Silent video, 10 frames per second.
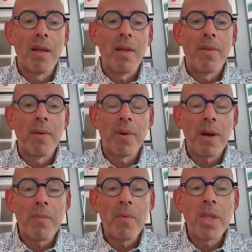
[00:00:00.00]
The problem
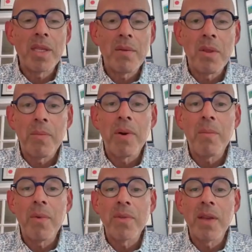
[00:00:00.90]
with this, the problem
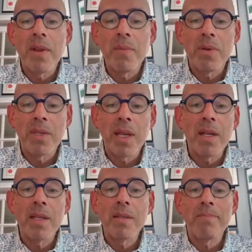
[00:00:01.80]
with 70%
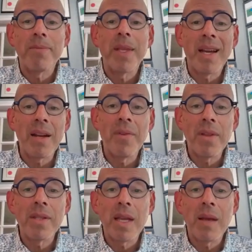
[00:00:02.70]
is you kind of feel the
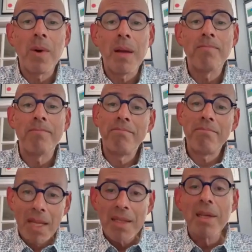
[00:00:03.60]
same way.
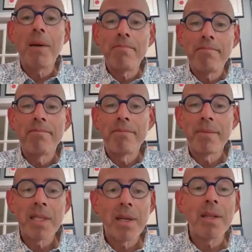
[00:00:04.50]
It's good. It's
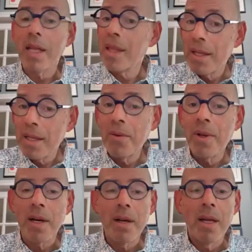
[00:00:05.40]
good. Nothing to do
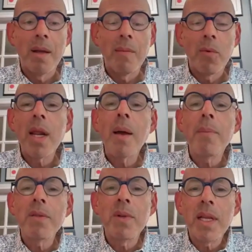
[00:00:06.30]
here. But what happens
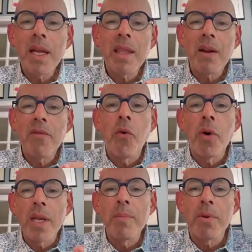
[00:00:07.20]
when you get that
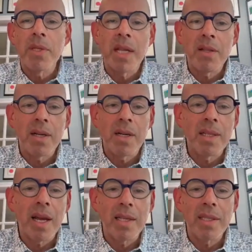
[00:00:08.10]
40% on a
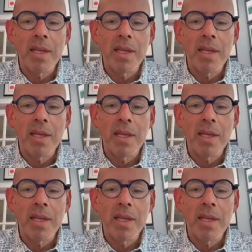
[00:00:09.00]
test?